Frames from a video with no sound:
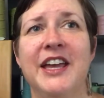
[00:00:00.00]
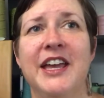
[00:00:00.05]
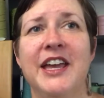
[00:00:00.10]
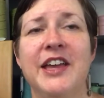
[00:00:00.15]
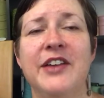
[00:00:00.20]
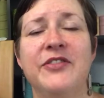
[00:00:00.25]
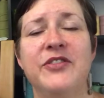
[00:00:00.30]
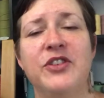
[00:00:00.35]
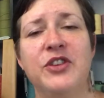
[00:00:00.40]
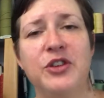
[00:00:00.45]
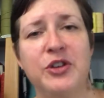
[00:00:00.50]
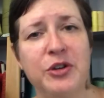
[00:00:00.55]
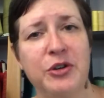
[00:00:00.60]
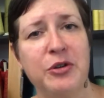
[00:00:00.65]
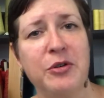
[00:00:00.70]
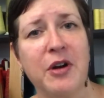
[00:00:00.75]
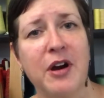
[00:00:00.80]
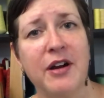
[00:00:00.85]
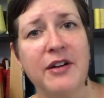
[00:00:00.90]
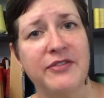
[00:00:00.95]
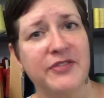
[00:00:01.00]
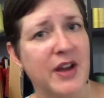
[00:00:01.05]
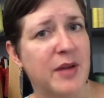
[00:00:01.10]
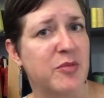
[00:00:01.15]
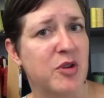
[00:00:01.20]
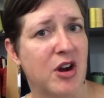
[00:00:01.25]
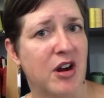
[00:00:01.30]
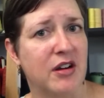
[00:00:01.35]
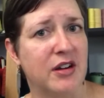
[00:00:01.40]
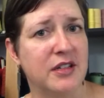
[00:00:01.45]
If you are a
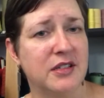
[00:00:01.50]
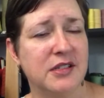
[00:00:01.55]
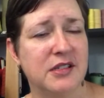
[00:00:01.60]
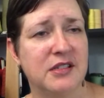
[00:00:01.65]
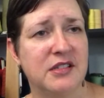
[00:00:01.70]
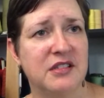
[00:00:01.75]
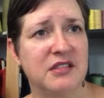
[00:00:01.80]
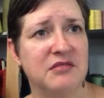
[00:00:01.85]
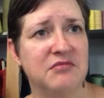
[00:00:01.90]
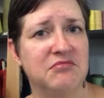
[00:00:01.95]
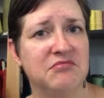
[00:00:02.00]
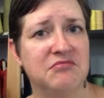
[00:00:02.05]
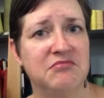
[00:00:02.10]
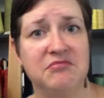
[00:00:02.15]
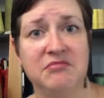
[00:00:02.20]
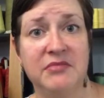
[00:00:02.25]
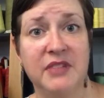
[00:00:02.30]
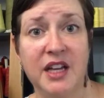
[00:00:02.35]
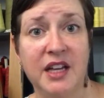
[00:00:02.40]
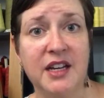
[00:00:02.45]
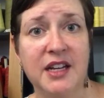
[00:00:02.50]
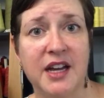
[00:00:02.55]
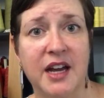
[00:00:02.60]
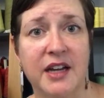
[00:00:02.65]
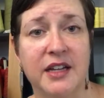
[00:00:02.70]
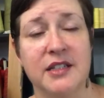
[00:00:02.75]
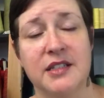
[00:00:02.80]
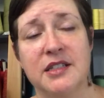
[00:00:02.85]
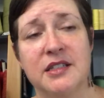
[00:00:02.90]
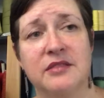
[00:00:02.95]
fiber artist, any
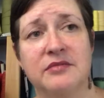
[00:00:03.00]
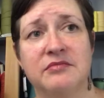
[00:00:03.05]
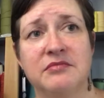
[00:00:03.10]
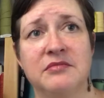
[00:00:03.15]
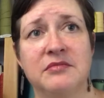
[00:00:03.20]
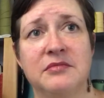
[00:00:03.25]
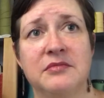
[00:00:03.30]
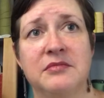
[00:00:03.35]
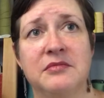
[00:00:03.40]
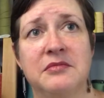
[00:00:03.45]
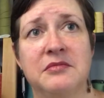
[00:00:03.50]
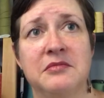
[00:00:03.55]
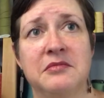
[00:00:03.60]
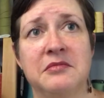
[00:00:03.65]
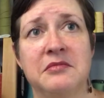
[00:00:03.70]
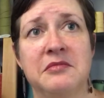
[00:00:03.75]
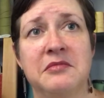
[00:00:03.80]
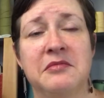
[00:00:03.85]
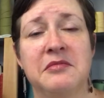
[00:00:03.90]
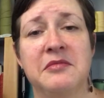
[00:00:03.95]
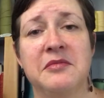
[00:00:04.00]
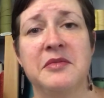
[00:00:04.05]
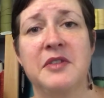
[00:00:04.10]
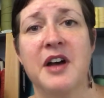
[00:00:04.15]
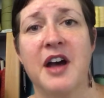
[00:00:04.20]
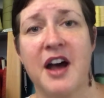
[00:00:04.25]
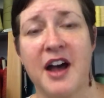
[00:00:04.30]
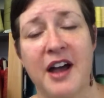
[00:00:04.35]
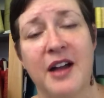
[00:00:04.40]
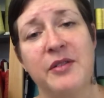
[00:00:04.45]
kind,
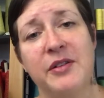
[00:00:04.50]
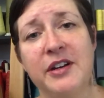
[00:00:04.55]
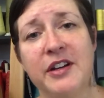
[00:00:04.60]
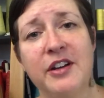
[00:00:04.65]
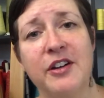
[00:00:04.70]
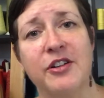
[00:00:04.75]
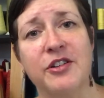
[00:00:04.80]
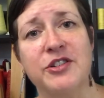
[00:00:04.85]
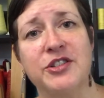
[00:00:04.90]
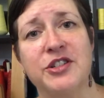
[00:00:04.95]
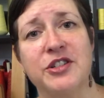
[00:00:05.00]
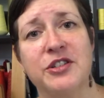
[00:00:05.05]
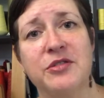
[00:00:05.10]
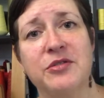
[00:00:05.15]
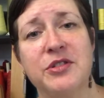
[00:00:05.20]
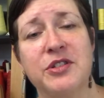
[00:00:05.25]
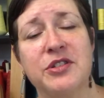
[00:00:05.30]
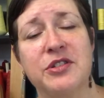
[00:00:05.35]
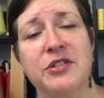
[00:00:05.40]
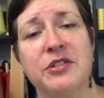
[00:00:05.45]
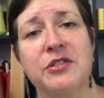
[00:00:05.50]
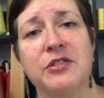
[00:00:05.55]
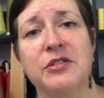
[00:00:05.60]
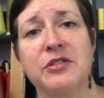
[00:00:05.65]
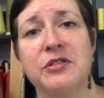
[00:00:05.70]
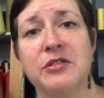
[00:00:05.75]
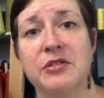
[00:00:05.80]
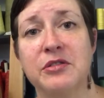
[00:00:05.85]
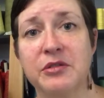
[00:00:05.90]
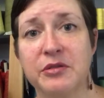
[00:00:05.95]
I would encourage you
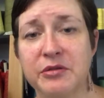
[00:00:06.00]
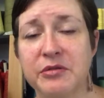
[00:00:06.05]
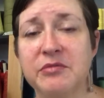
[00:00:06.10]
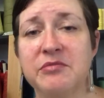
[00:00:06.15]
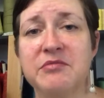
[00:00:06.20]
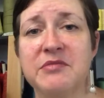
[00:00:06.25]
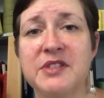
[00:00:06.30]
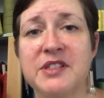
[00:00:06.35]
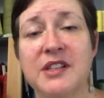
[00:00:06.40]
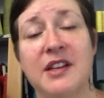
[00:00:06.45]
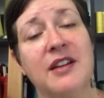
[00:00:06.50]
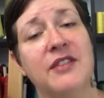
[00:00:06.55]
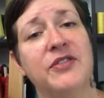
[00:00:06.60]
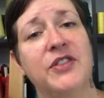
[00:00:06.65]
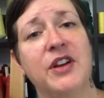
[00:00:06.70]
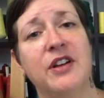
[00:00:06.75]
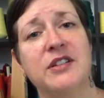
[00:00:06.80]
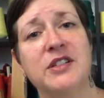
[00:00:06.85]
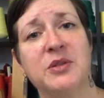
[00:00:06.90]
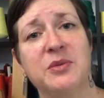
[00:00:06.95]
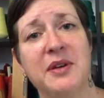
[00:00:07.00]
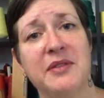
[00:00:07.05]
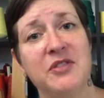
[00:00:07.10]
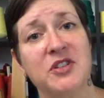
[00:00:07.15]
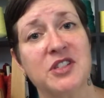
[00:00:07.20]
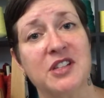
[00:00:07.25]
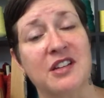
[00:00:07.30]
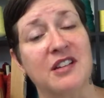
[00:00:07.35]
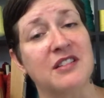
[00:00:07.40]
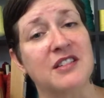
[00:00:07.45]
to see if there is a
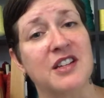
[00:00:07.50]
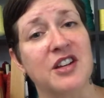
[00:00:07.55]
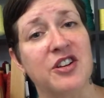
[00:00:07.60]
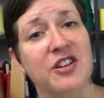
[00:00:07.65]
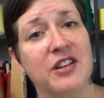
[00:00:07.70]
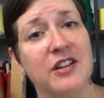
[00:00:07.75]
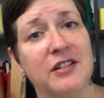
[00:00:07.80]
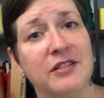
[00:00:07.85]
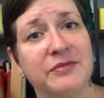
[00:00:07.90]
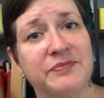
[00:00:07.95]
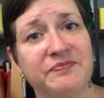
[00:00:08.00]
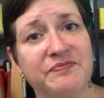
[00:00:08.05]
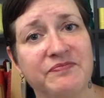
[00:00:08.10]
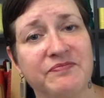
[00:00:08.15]
Weaver's Guild near you